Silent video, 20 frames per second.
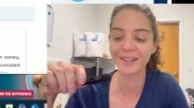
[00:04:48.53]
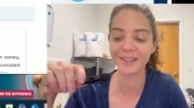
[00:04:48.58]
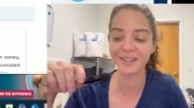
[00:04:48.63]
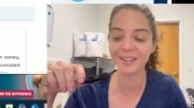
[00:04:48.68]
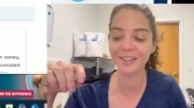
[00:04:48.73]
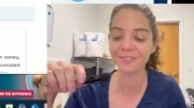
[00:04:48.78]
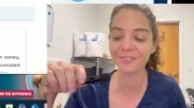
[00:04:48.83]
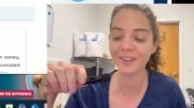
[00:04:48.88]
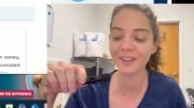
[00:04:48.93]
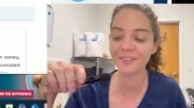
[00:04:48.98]

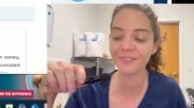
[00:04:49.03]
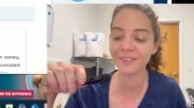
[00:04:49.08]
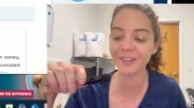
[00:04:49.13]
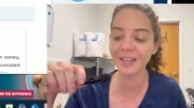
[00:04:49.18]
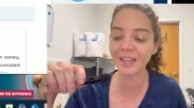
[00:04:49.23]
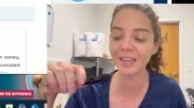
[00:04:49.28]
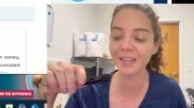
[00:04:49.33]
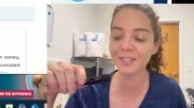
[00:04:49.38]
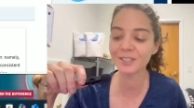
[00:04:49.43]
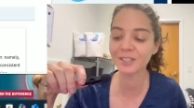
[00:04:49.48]
if,
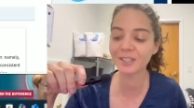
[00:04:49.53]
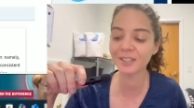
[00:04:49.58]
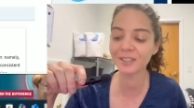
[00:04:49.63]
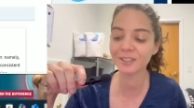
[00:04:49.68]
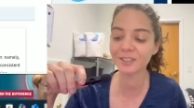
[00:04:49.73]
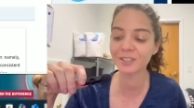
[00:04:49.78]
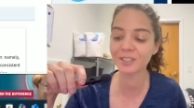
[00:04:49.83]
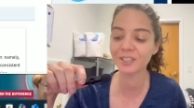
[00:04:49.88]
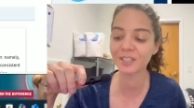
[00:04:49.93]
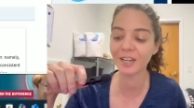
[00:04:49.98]
if age
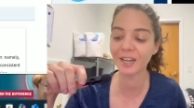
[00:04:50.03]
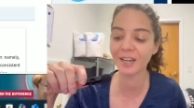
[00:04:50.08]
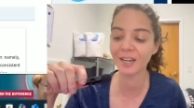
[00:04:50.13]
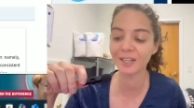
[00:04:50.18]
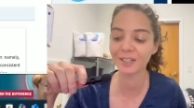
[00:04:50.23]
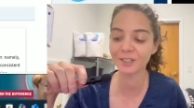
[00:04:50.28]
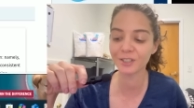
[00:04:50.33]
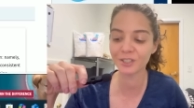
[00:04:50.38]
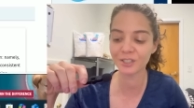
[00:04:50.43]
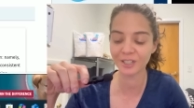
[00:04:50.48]
can
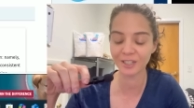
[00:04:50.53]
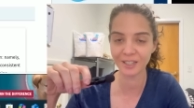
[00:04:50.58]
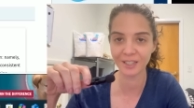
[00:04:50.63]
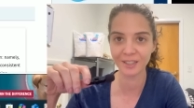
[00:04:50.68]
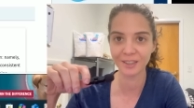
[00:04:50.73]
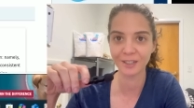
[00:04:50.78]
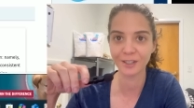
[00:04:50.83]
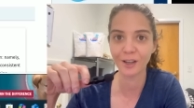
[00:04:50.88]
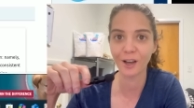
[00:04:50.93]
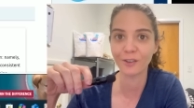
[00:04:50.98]
change
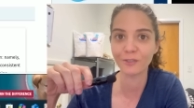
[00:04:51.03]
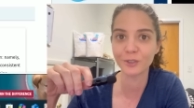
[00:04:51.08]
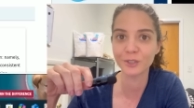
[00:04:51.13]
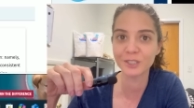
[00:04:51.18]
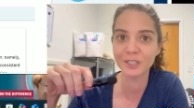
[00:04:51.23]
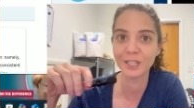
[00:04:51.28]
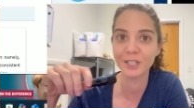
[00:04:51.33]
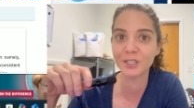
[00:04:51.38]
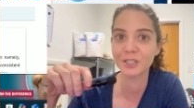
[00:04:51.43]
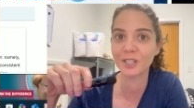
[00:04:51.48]
in the
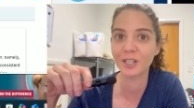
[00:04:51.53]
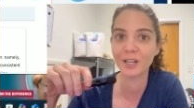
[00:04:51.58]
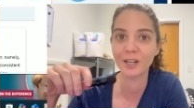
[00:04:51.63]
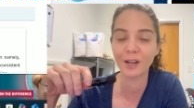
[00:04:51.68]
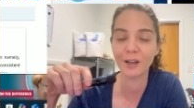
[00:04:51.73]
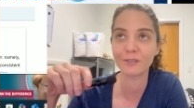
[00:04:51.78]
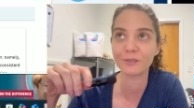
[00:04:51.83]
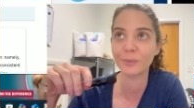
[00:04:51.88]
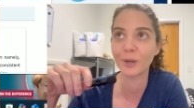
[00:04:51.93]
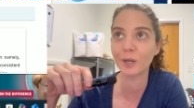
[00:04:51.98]

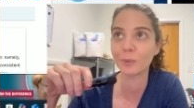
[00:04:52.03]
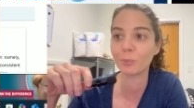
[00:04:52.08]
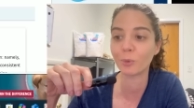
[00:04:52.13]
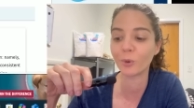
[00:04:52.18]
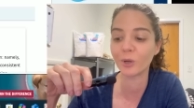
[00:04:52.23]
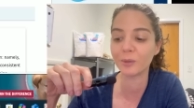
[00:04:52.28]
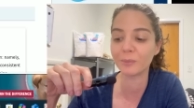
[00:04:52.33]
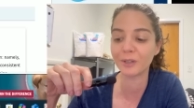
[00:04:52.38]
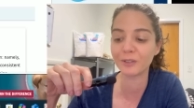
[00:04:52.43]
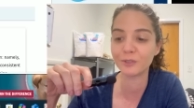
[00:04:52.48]
conversation of my
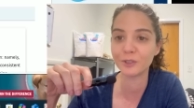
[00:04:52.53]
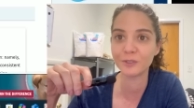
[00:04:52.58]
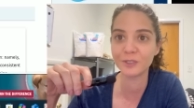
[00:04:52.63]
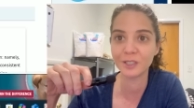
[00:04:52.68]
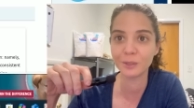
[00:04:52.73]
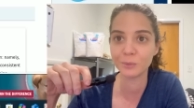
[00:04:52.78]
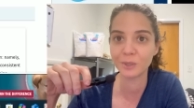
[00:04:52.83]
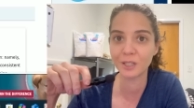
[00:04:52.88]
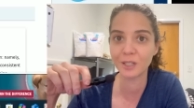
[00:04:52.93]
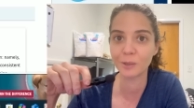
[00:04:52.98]
appointment, my
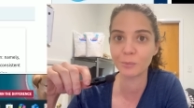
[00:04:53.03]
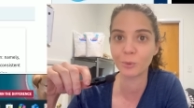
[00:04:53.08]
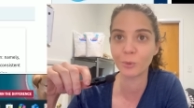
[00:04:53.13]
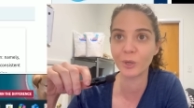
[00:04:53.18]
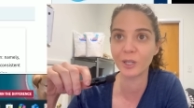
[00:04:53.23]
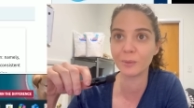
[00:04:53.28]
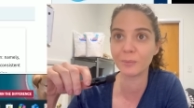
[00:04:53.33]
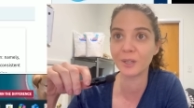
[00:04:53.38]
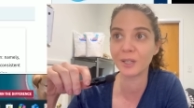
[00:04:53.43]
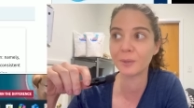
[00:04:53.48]
15 minute
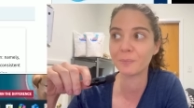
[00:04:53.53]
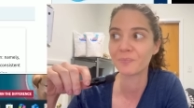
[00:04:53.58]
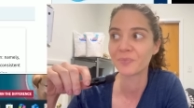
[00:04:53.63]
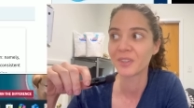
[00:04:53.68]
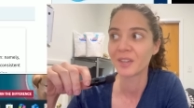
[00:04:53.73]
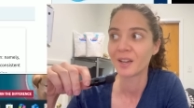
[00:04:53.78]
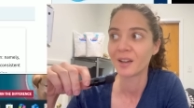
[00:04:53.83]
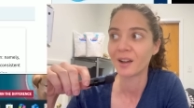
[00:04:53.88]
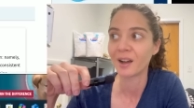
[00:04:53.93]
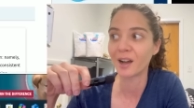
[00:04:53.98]
appointment,
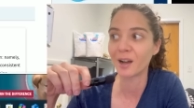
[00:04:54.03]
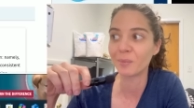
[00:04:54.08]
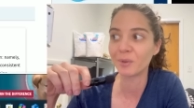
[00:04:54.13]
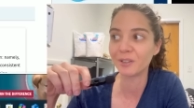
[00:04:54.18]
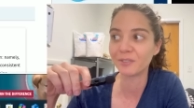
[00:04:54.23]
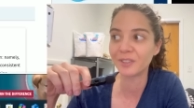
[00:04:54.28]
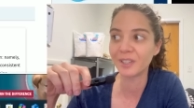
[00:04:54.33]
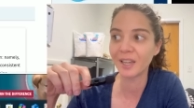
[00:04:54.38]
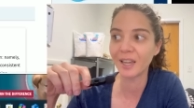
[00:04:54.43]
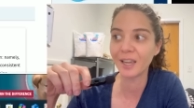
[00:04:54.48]

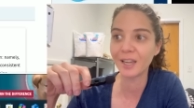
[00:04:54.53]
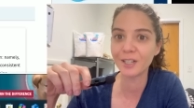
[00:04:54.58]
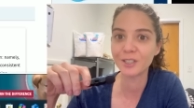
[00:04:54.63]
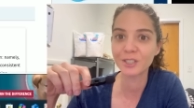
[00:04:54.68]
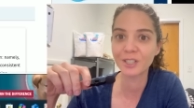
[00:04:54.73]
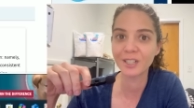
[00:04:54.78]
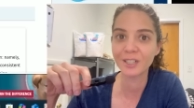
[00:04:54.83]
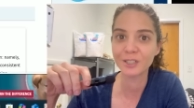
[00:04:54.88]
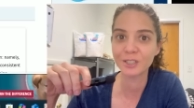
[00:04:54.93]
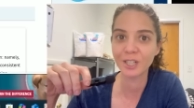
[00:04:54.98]
um, if the
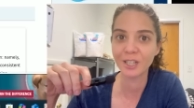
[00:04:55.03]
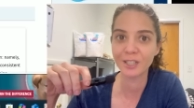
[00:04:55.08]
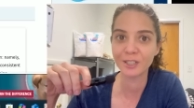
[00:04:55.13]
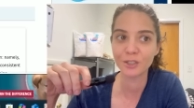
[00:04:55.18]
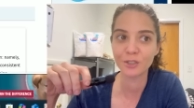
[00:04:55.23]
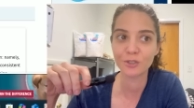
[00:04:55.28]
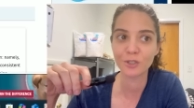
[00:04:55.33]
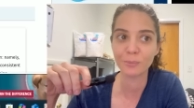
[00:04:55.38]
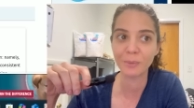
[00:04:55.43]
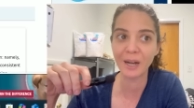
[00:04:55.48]
age can
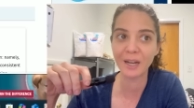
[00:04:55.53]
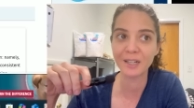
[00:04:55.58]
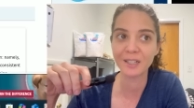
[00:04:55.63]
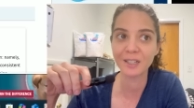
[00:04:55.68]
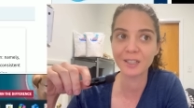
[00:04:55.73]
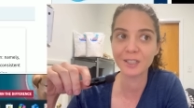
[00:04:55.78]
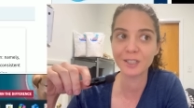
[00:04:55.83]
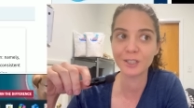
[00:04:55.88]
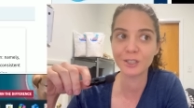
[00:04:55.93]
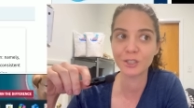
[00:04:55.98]
change
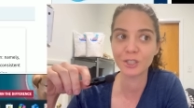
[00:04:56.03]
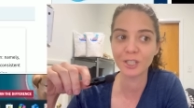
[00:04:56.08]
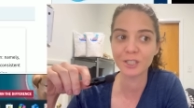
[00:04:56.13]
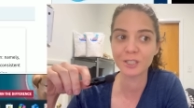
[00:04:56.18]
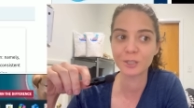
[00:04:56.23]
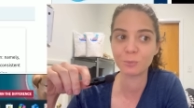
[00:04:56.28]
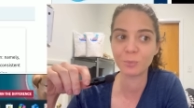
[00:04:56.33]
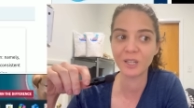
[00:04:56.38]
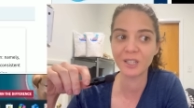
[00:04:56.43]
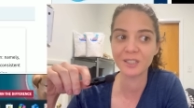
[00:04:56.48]
dramatically
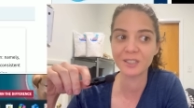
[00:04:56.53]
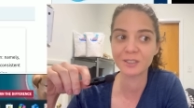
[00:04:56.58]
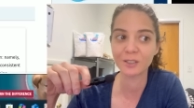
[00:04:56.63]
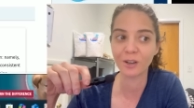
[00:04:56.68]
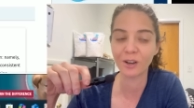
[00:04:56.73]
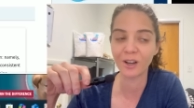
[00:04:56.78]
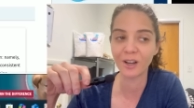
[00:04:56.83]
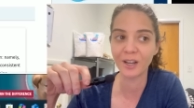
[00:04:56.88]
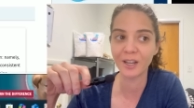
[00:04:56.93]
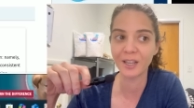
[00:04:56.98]
just
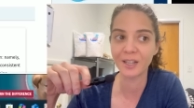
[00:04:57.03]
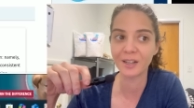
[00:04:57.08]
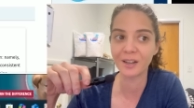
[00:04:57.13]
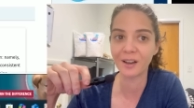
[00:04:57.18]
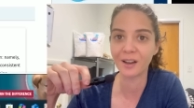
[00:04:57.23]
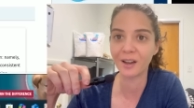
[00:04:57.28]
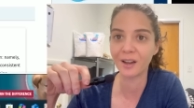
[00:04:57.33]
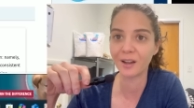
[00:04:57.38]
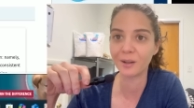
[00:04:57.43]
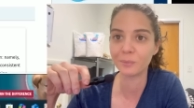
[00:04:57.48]
based
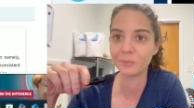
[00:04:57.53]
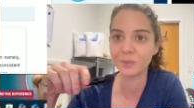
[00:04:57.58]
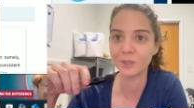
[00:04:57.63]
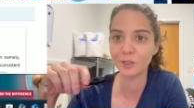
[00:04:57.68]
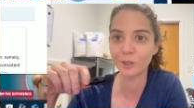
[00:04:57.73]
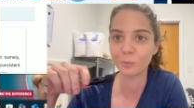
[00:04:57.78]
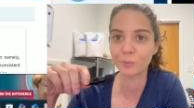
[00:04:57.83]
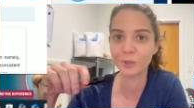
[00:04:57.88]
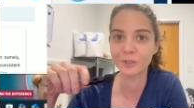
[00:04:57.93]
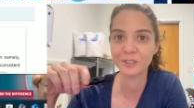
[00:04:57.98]
on, um,
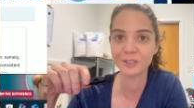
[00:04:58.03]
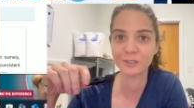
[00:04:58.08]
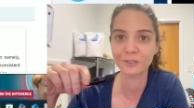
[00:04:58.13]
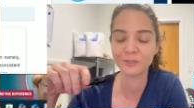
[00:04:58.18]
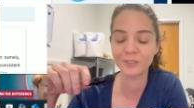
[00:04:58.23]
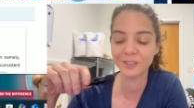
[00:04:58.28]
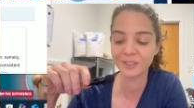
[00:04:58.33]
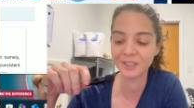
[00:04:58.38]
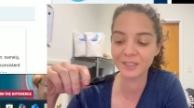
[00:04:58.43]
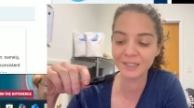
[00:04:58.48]
you know,
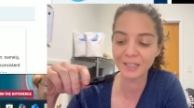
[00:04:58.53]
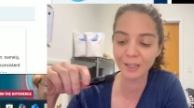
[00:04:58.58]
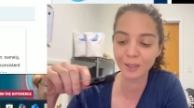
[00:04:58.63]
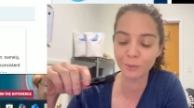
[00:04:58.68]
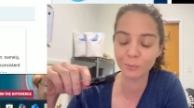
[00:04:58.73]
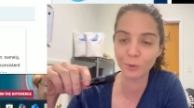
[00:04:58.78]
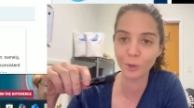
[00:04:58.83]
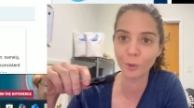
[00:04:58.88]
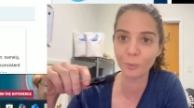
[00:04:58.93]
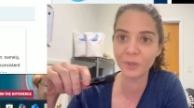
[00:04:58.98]
personal feelings
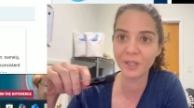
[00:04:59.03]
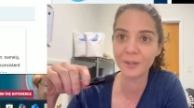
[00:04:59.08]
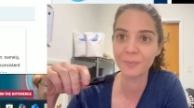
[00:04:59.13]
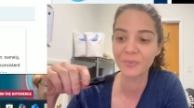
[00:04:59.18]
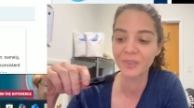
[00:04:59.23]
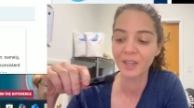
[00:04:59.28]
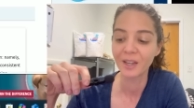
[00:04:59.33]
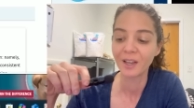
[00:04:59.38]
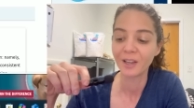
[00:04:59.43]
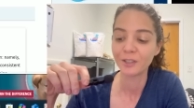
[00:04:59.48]
at the moment,
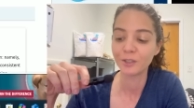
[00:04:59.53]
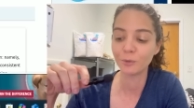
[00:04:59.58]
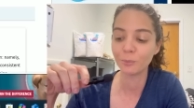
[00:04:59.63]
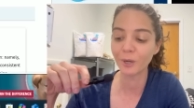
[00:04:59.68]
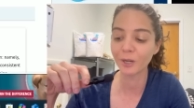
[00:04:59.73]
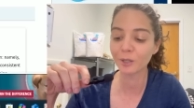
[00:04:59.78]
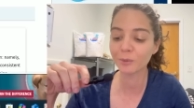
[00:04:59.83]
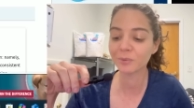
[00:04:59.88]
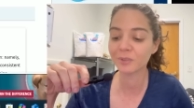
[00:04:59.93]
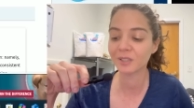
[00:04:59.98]

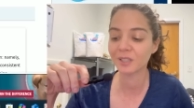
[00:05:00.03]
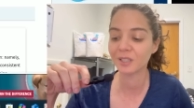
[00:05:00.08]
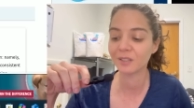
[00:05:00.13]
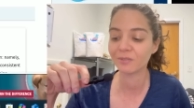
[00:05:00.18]
you better